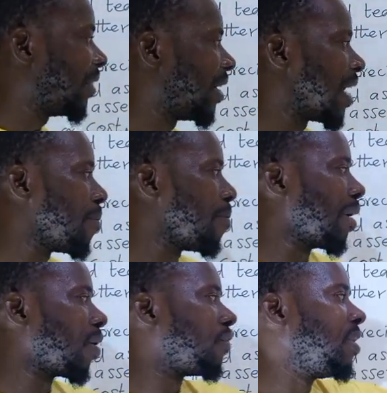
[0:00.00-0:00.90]
just the number
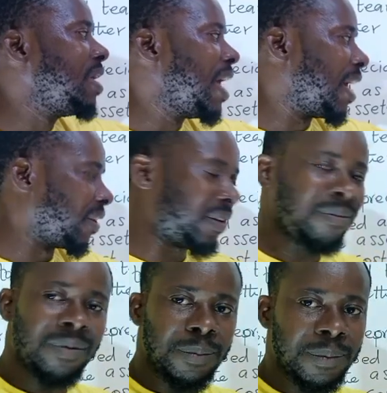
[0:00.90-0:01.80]
of years
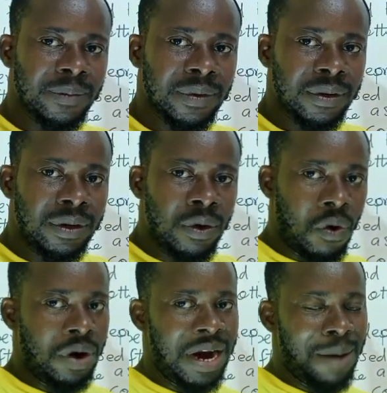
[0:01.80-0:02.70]

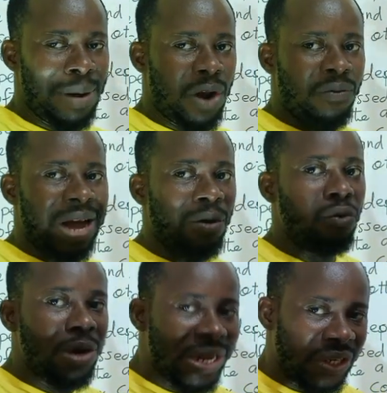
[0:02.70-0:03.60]
or the number of
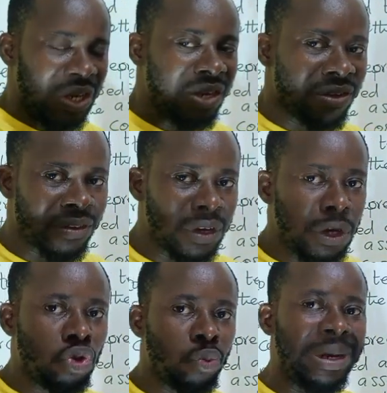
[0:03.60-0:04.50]

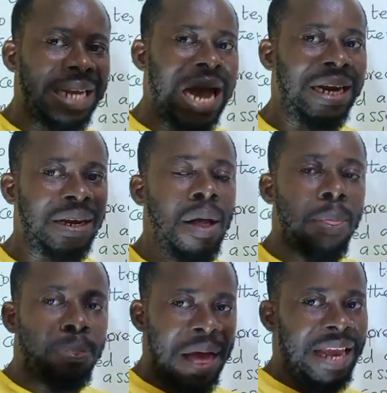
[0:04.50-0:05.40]
calculations to be done
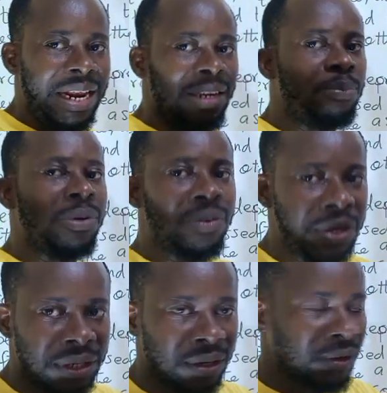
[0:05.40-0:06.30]
per the
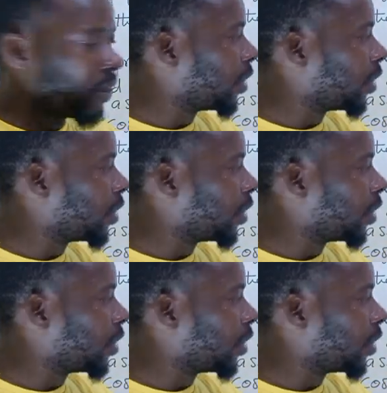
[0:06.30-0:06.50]
depreciation.